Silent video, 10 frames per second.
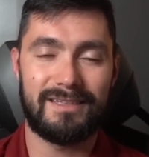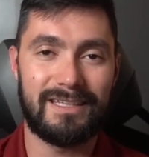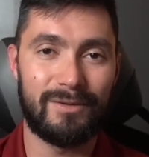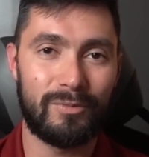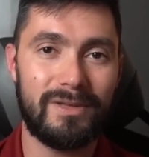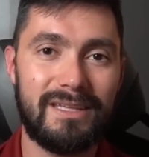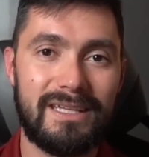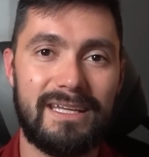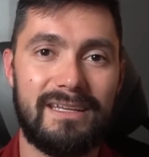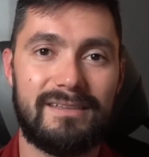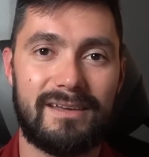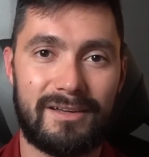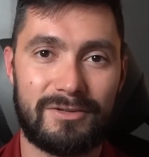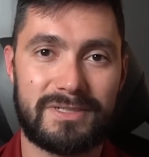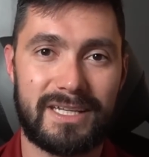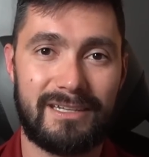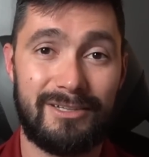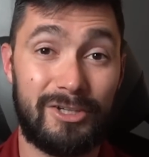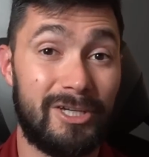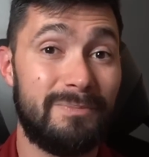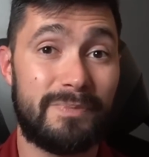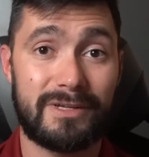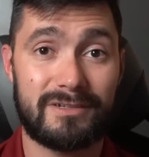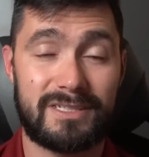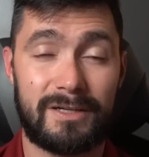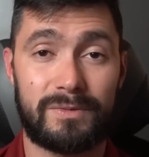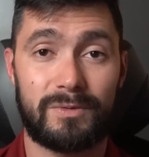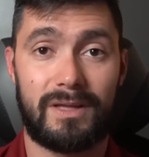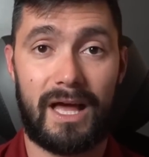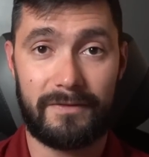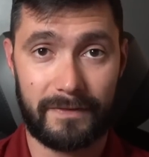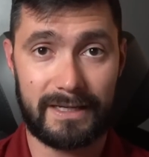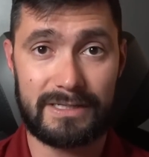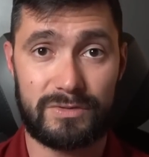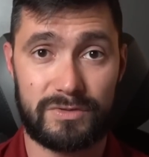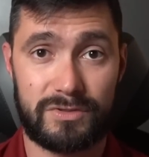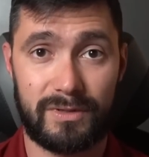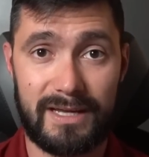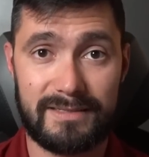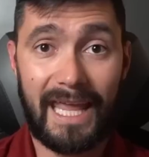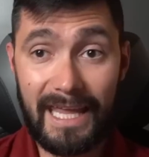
you really need to understand you could put yourself through a lot of financial stress,